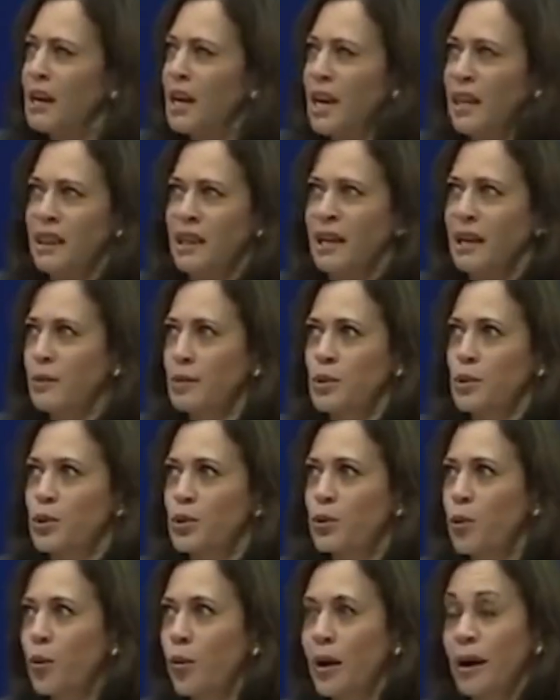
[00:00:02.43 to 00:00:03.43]
I think I was,
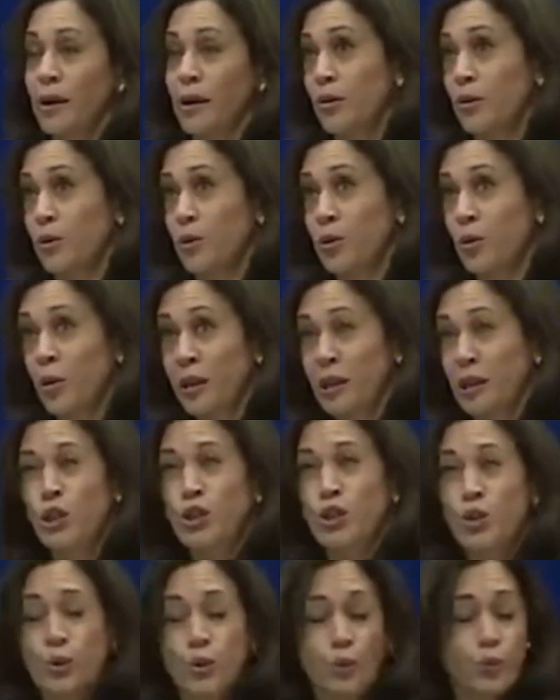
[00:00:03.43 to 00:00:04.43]
I don't know,
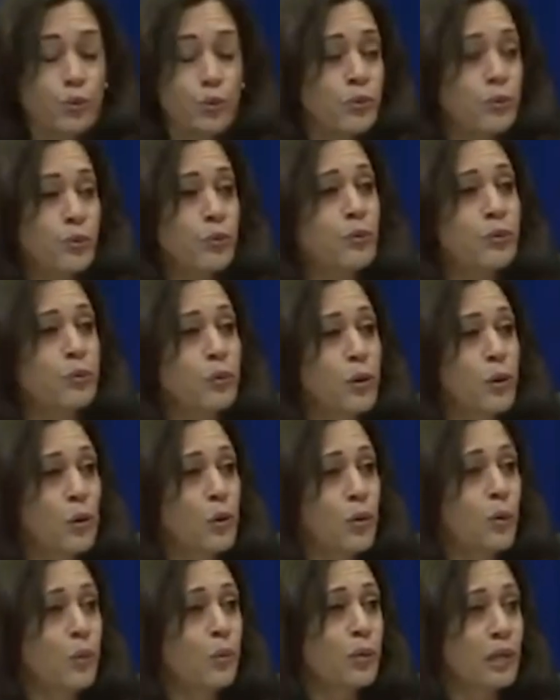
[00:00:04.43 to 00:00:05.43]
22
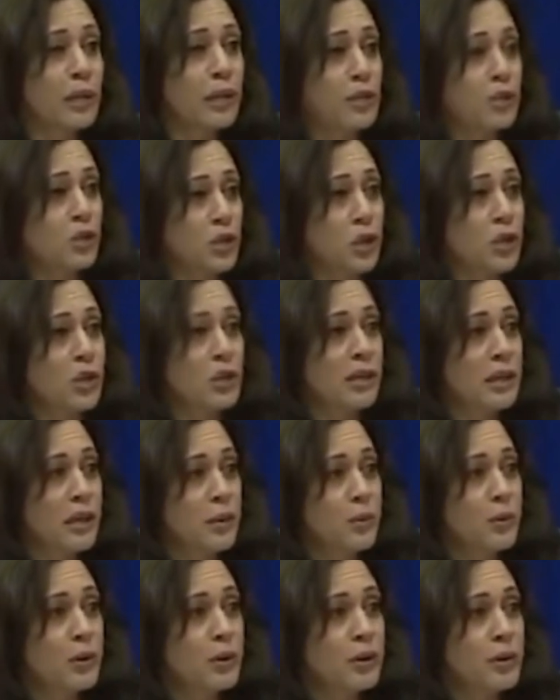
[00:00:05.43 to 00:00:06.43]
when I started
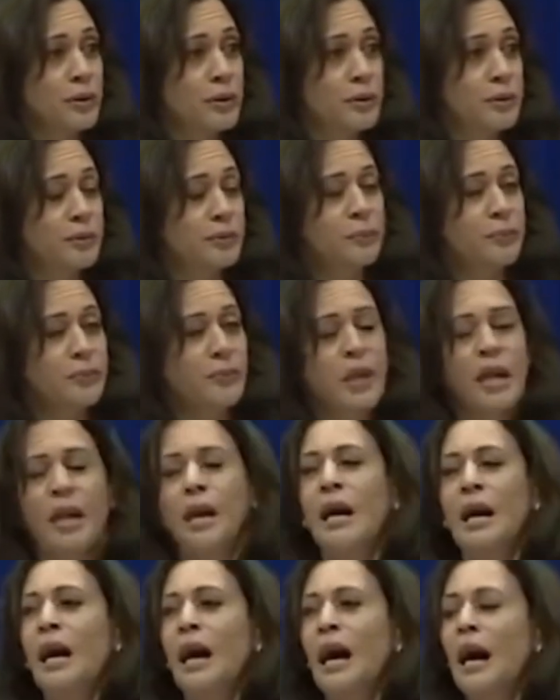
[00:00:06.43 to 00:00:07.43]
that work.
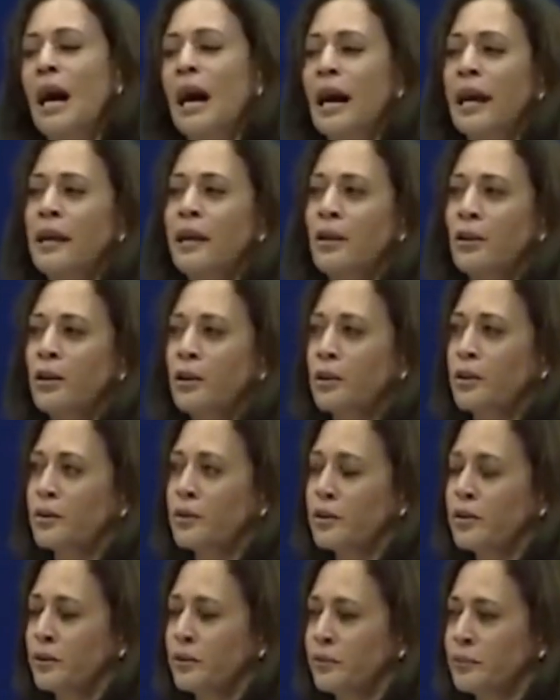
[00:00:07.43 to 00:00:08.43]
I
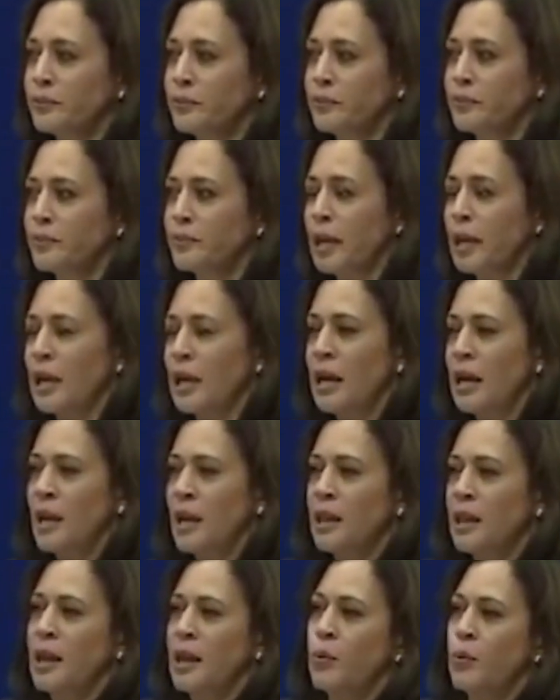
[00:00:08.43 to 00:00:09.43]
learned
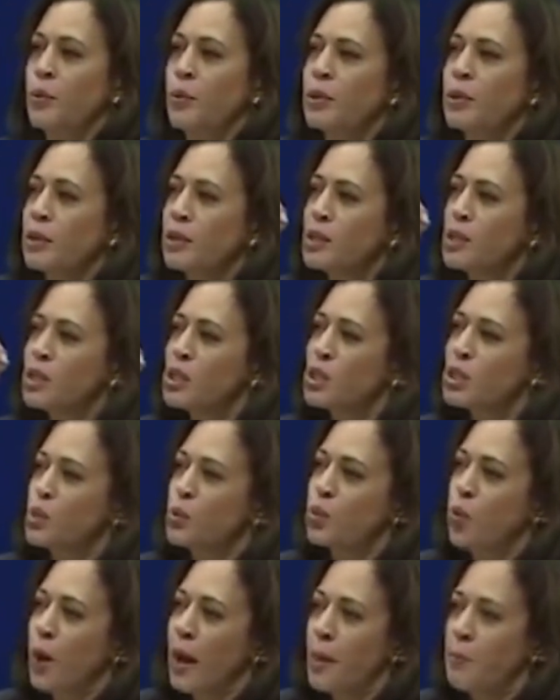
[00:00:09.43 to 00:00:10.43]
that with the
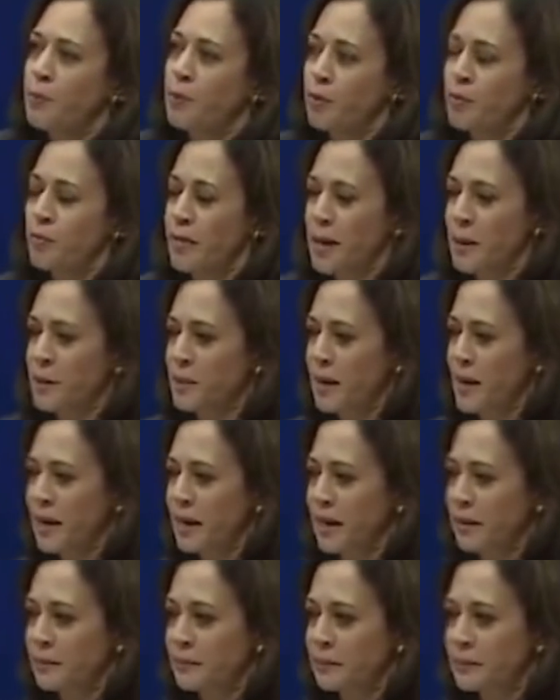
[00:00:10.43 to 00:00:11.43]
swipe of my
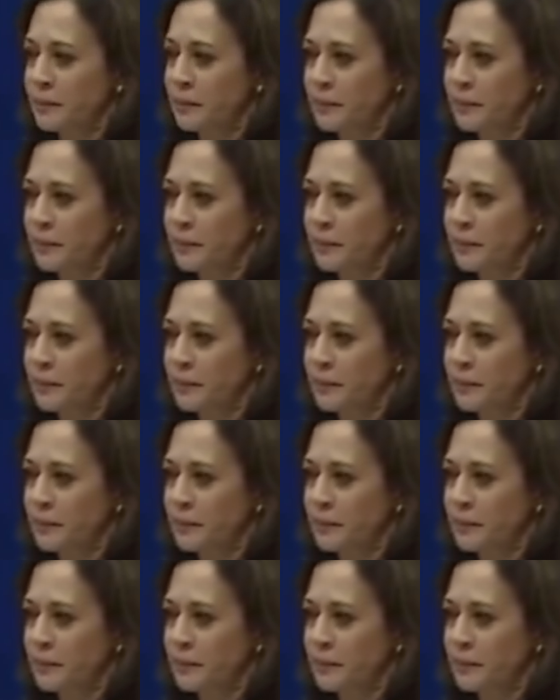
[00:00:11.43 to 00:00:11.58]
pen,